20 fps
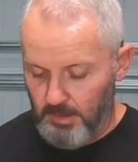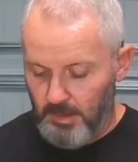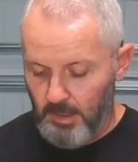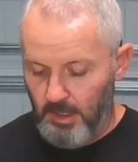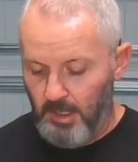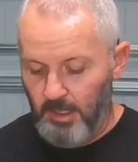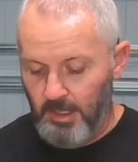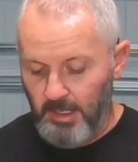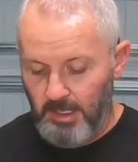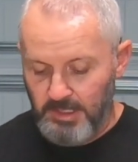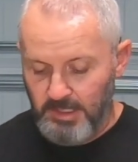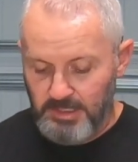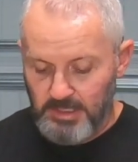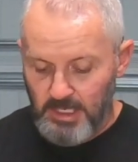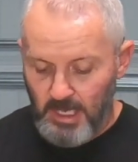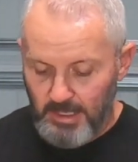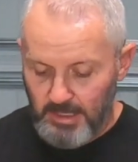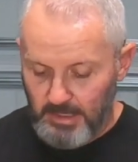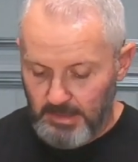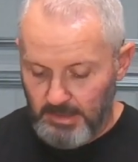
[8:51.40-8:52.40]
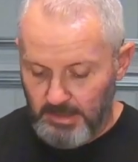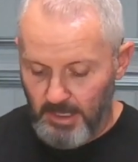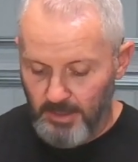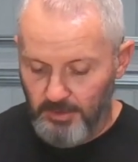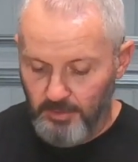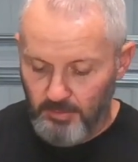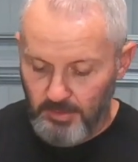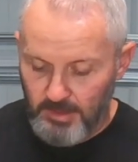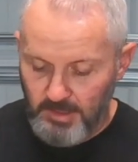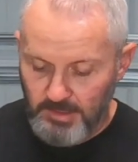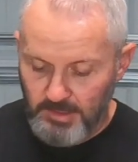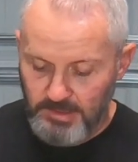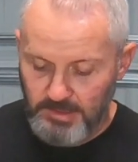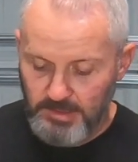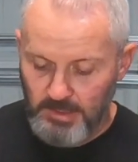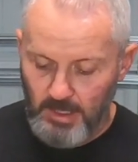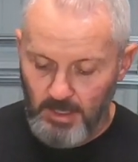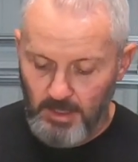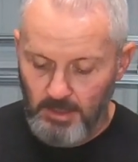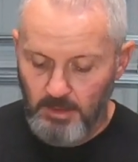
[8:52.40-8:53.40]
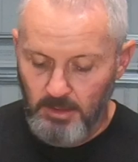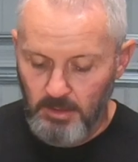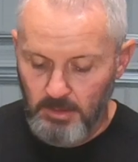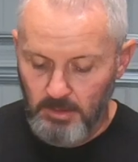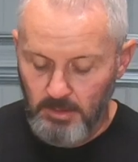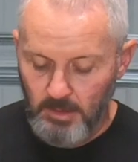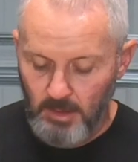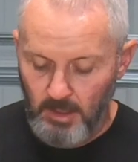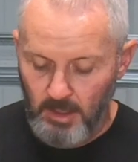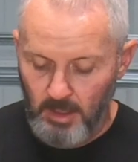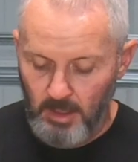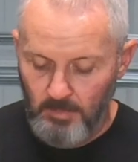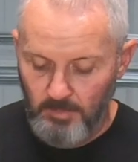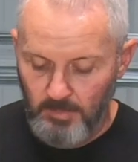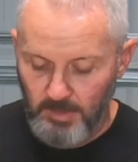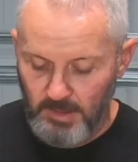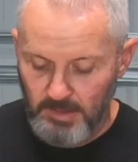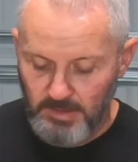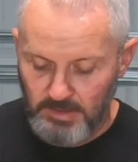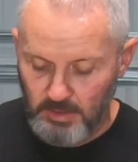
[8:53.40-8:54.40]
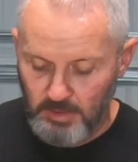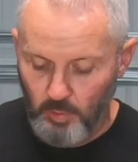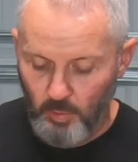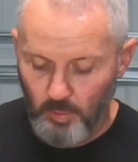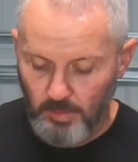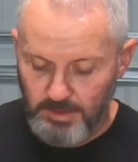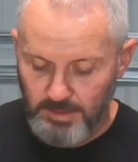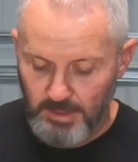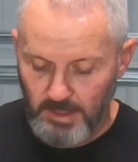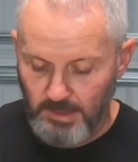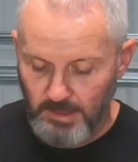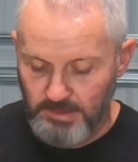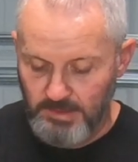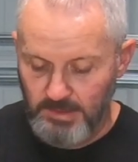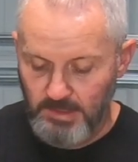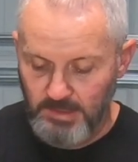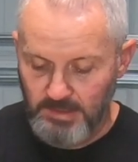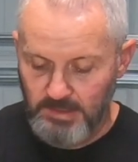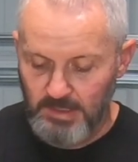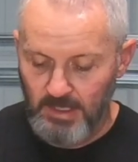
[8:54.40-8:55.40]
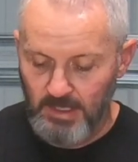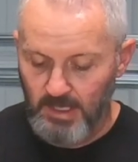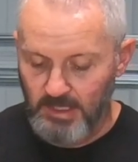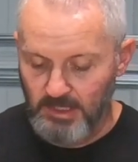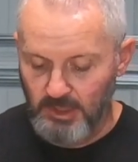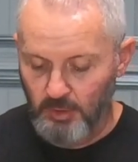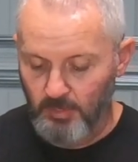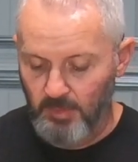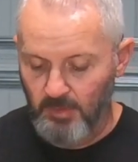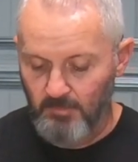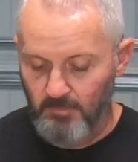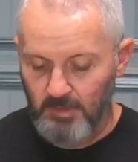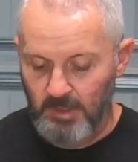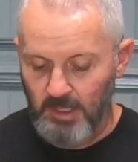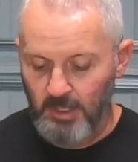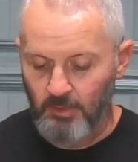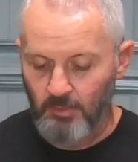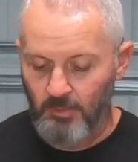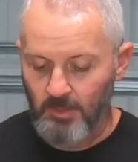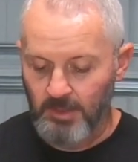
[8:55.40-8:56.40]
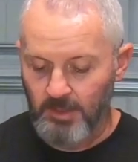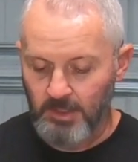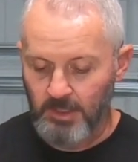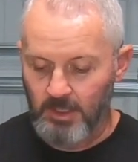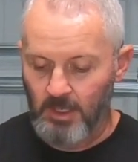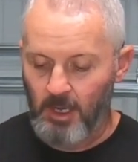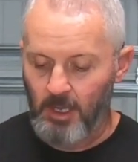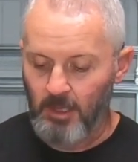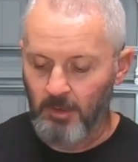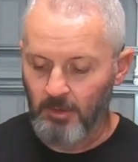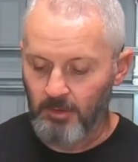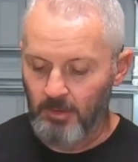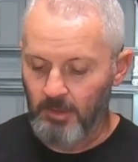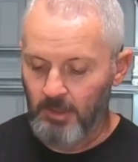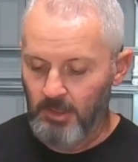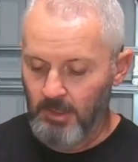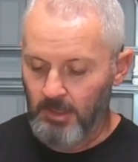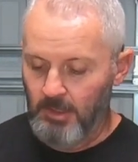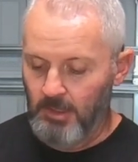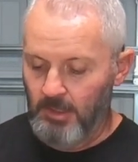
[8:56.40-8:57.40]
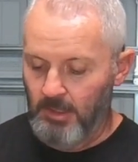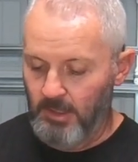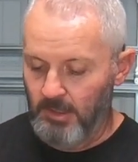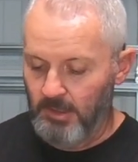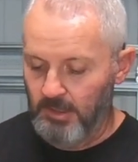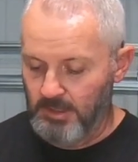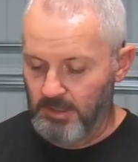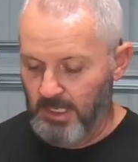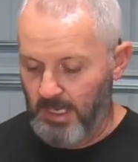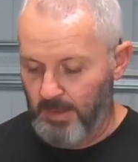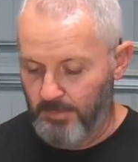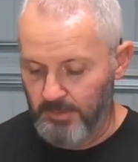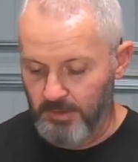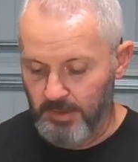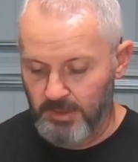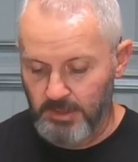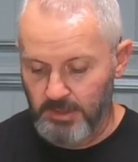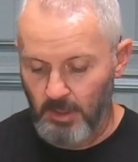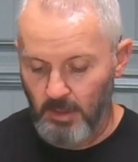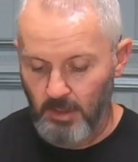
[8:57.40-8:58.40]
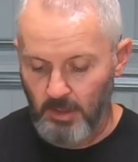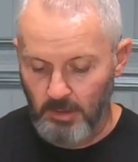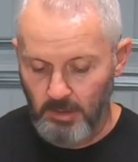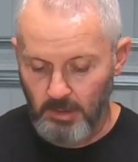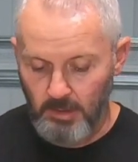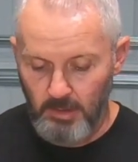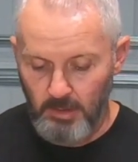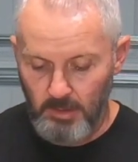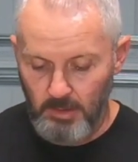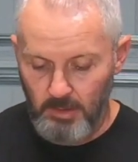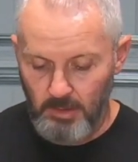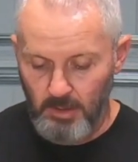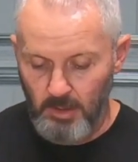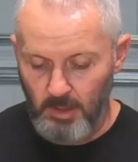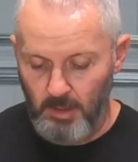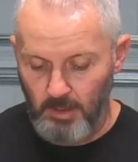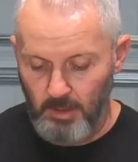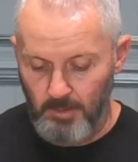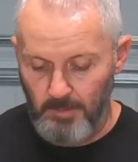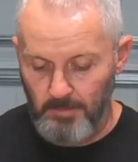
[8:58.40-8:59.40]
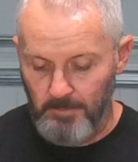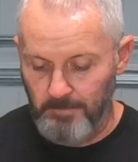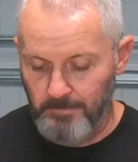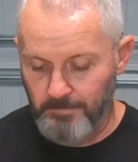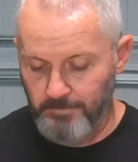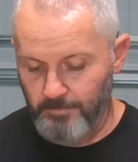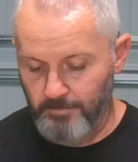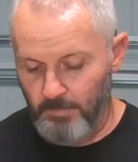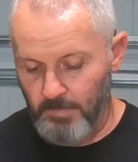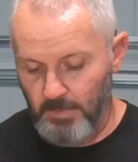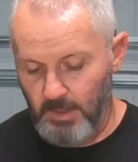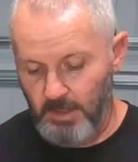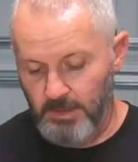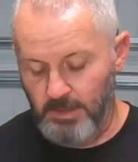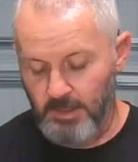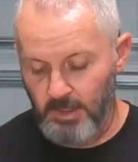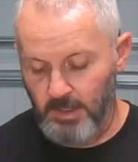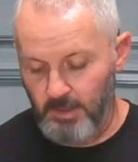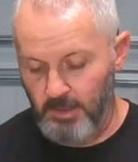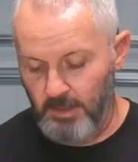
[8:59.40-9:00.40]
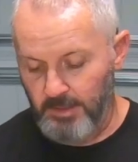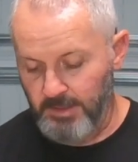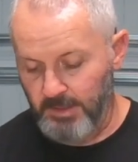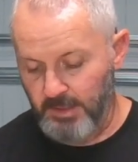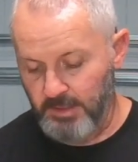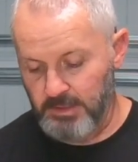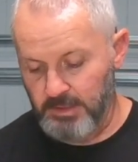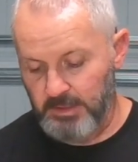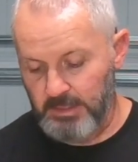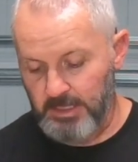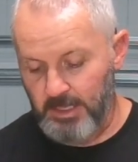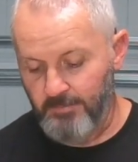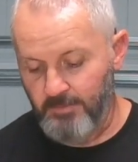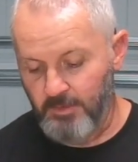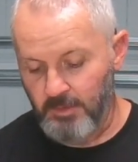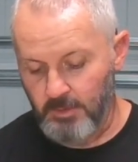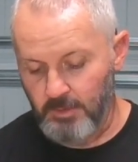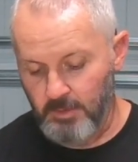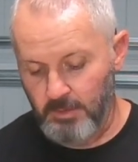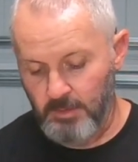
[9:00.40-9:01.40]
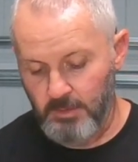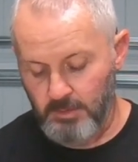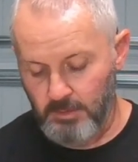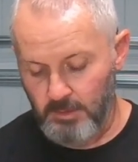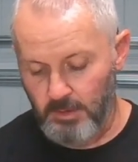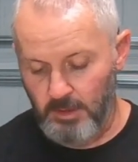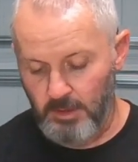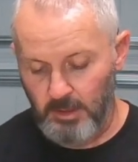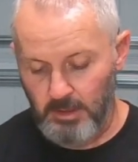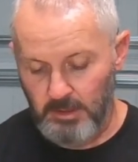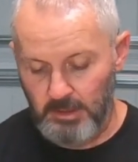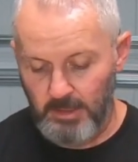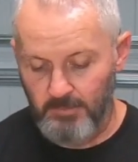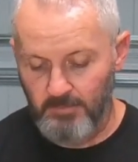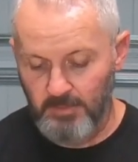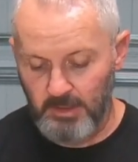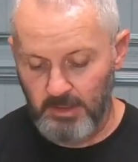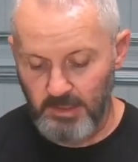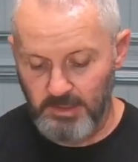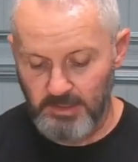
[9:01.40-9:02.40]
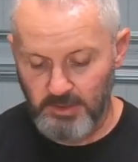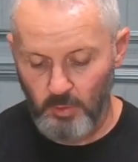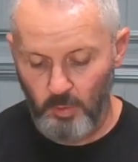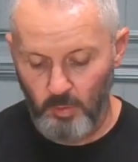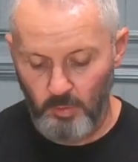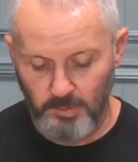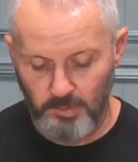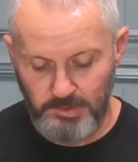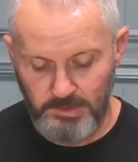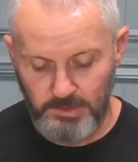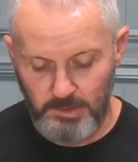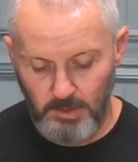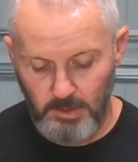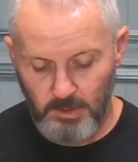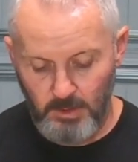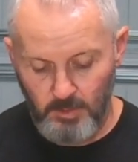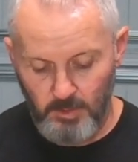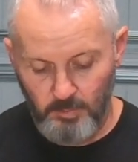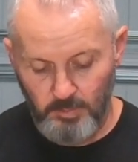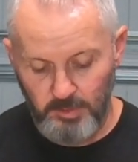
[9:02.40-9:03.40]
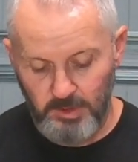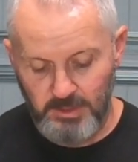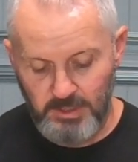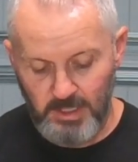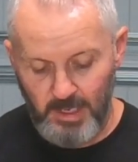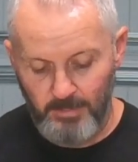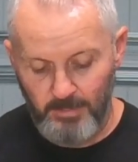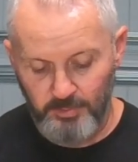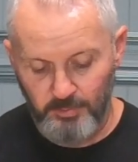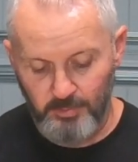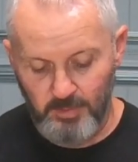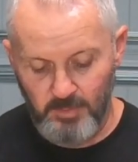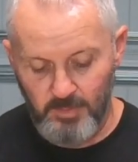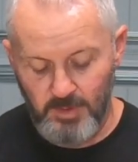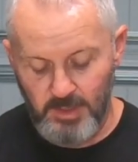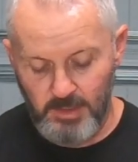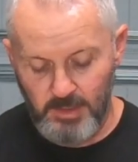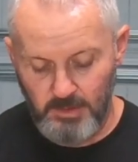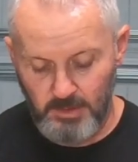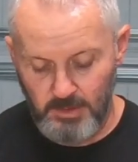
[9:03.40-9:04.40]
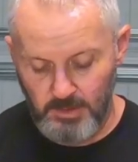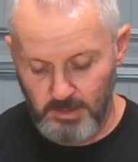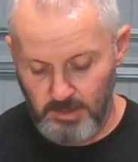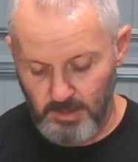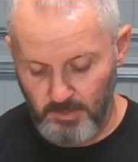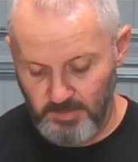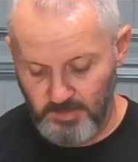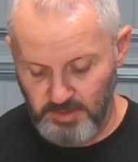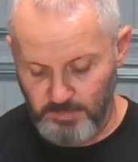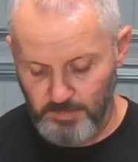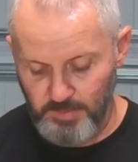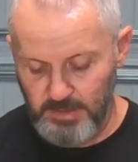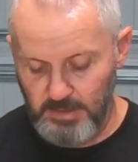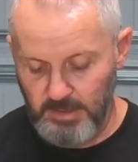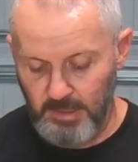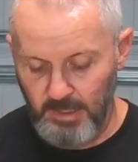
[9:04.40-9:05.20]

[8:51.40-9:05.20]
it's not a leather inside. It is the Gore-Tex inside. It has a little bit of a leather around the collar and the top of the tongue. And then I think it's 11 lace holes, with the top 3 being the speed